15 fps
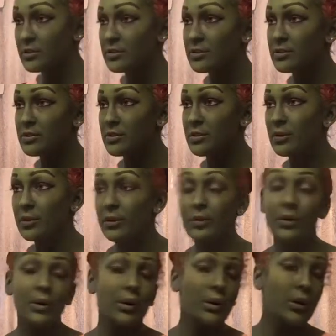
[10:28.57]
So
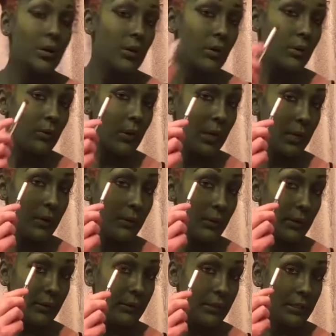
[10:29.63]
right
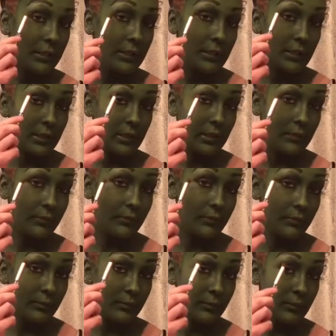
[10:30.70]
around here,
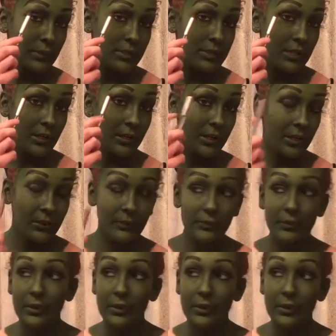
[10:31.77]
this area.